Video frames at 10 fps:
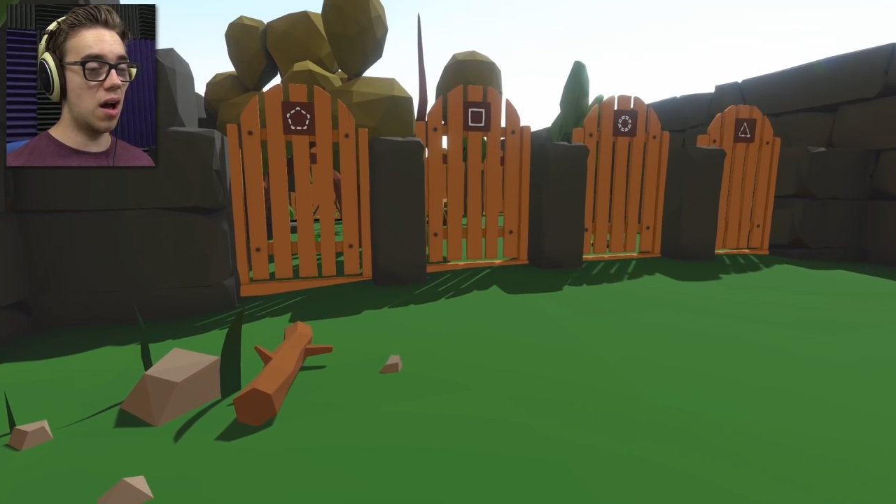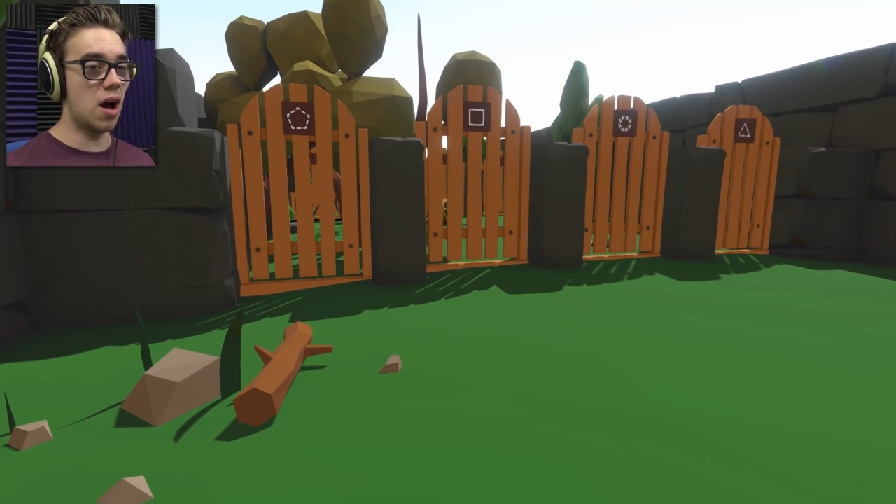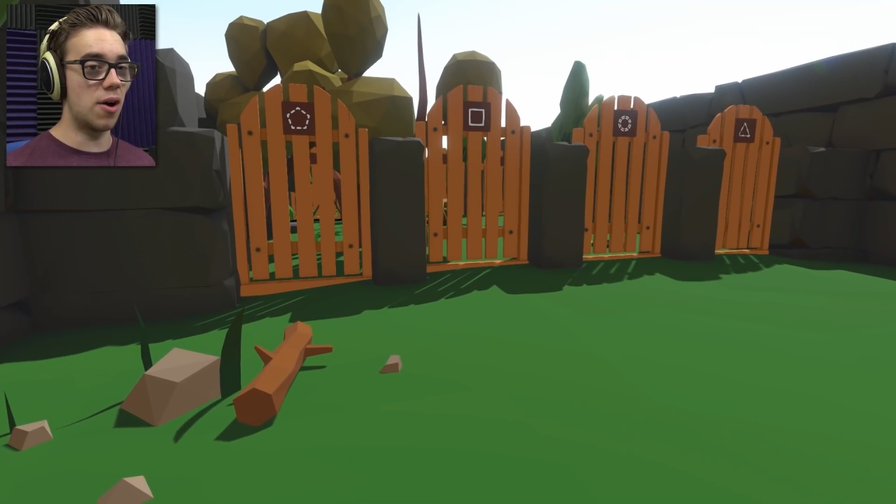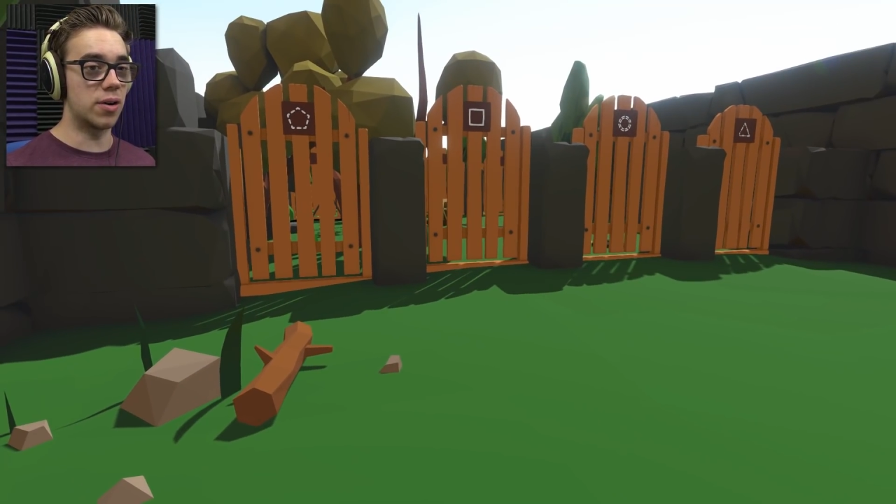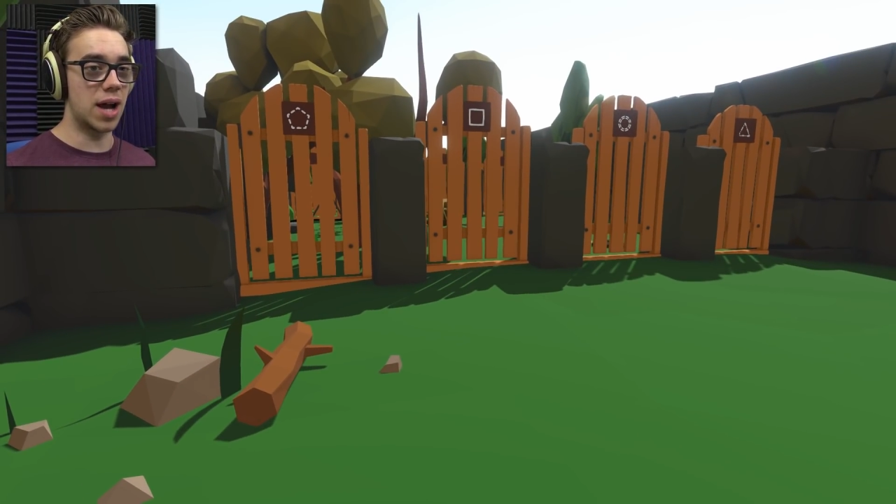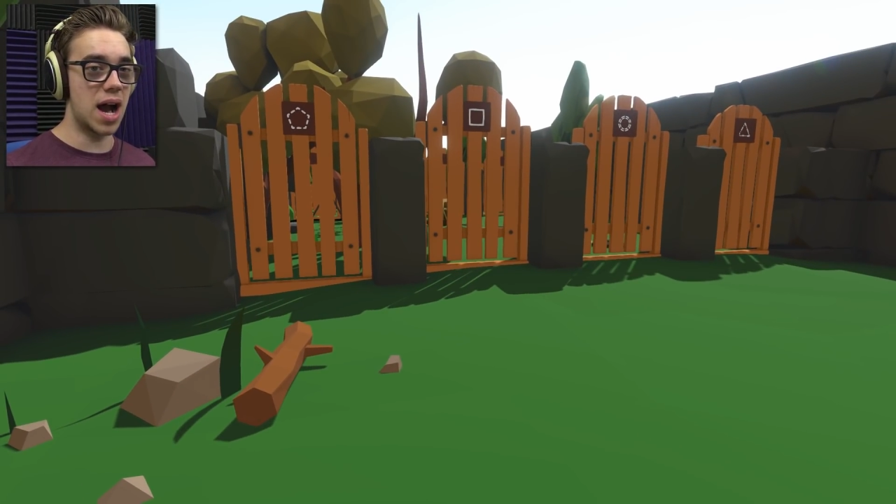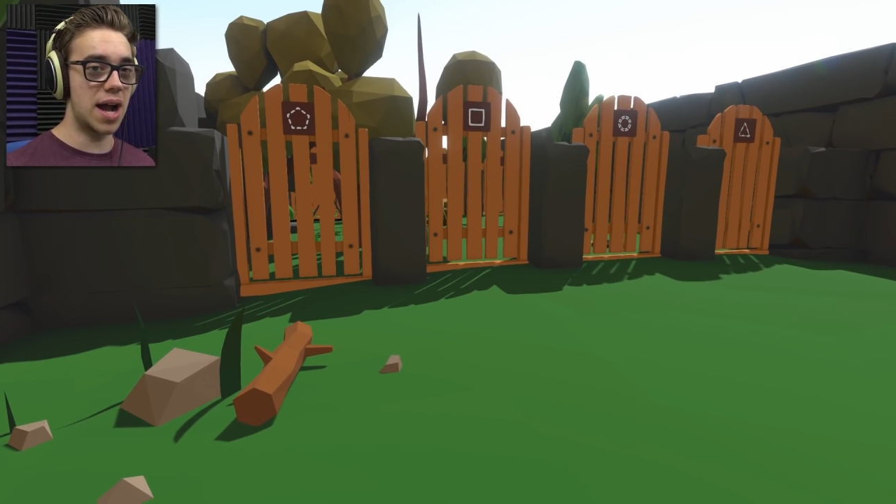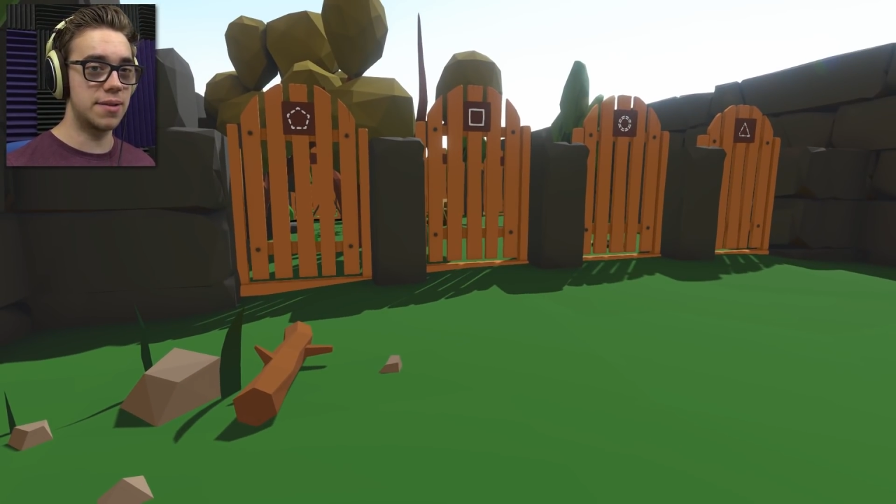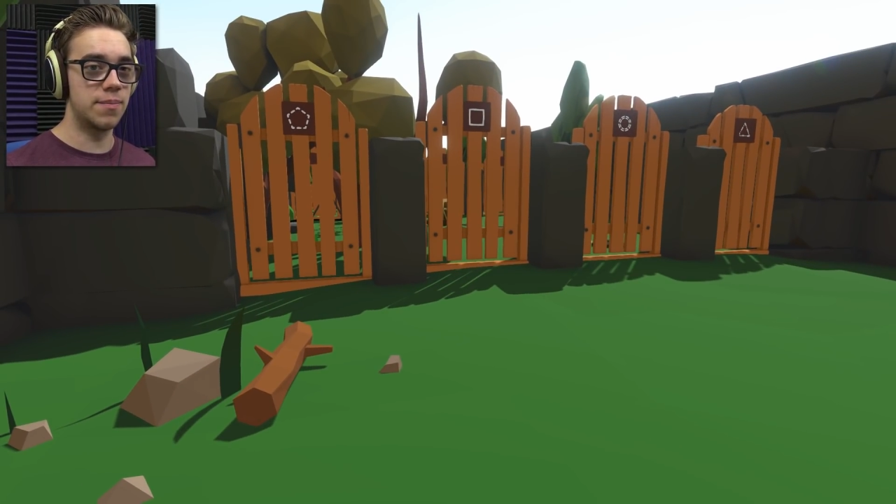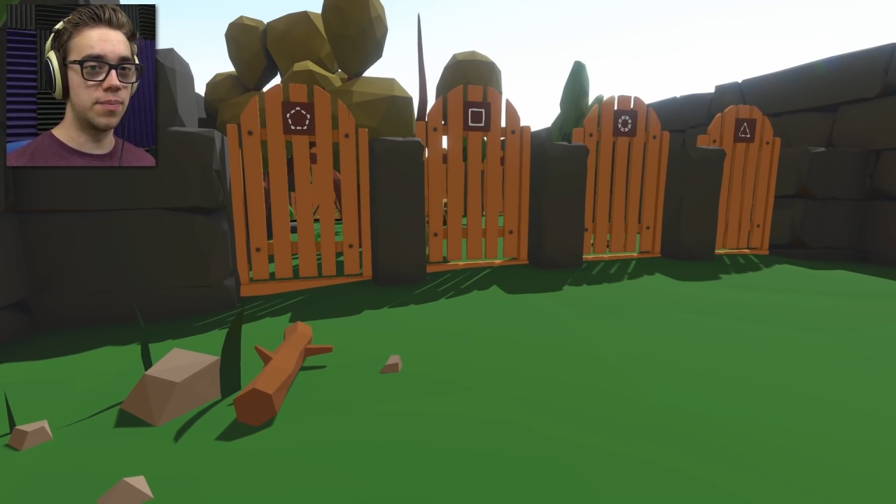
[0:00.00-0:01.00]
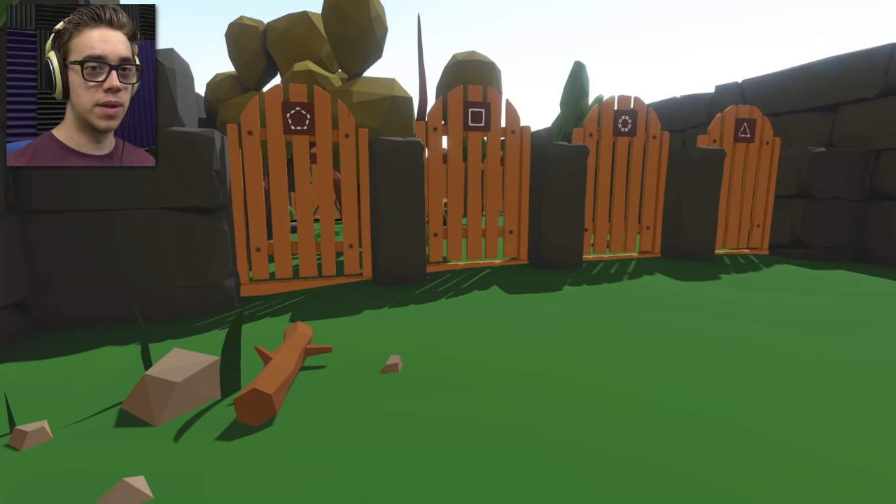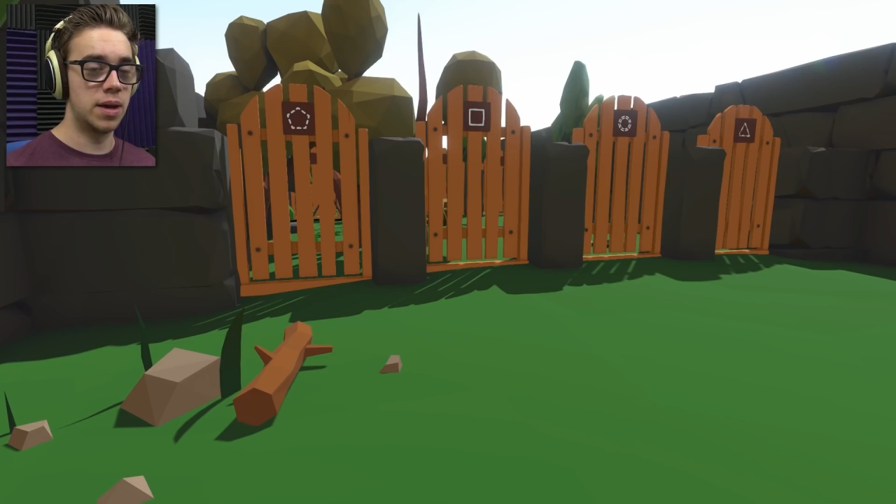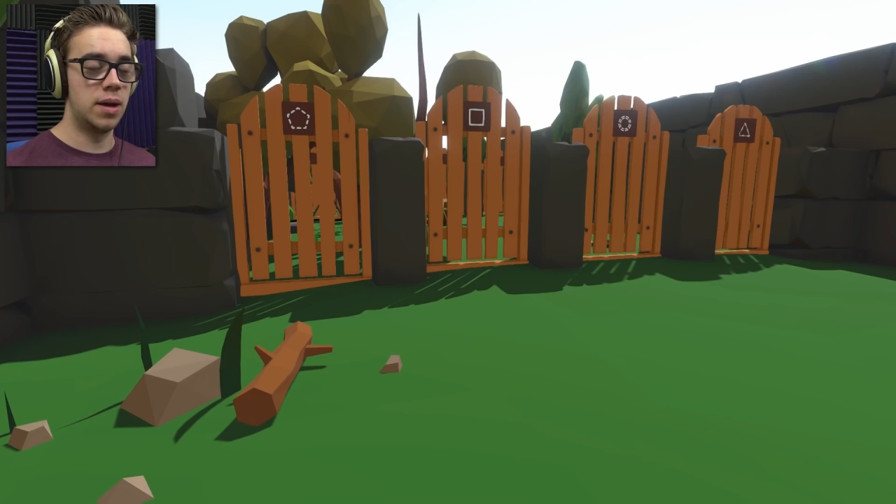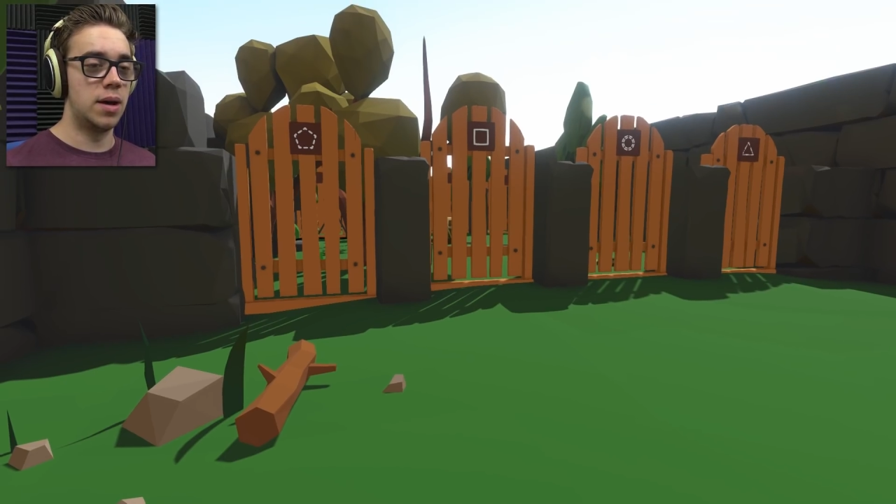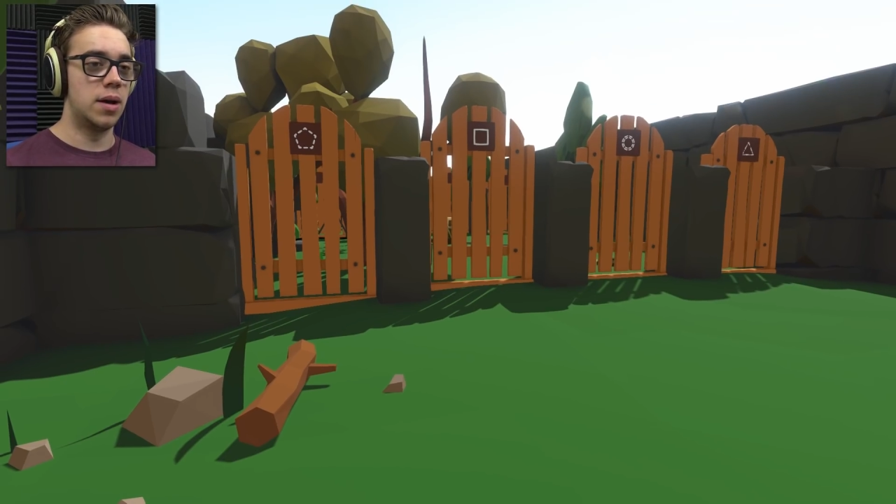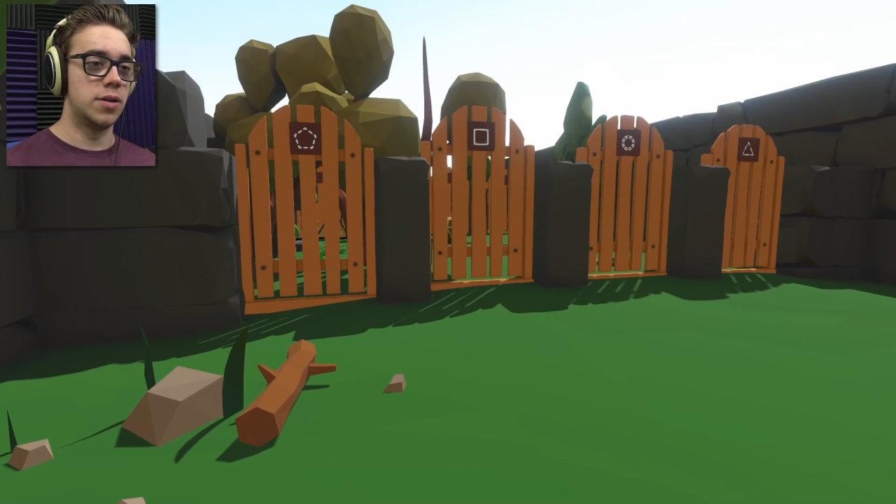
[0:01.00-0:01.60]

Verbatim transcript: Oh God. I